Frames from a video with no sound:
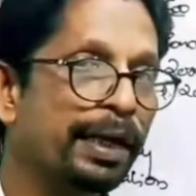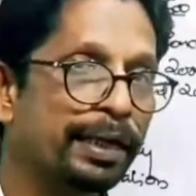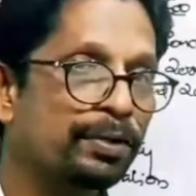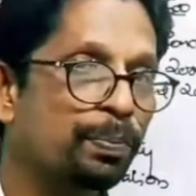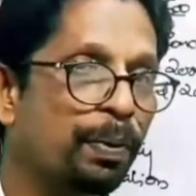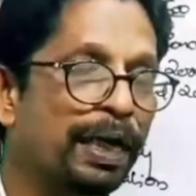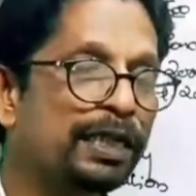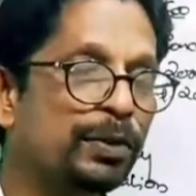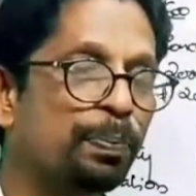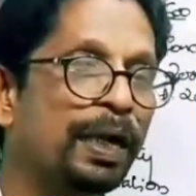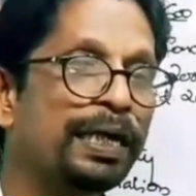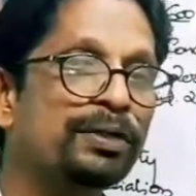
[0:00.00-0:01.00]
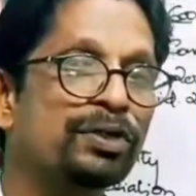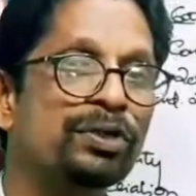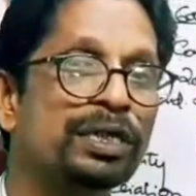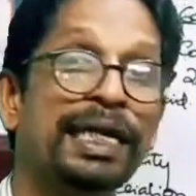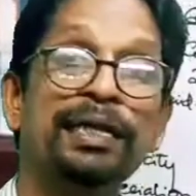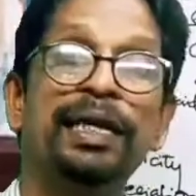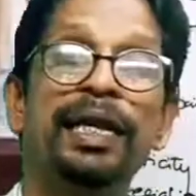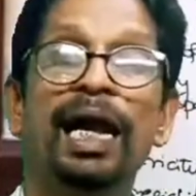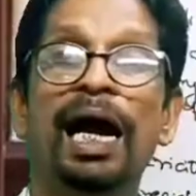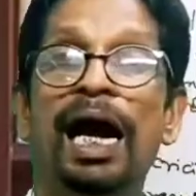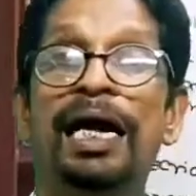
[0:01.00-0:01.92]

Yes, please check the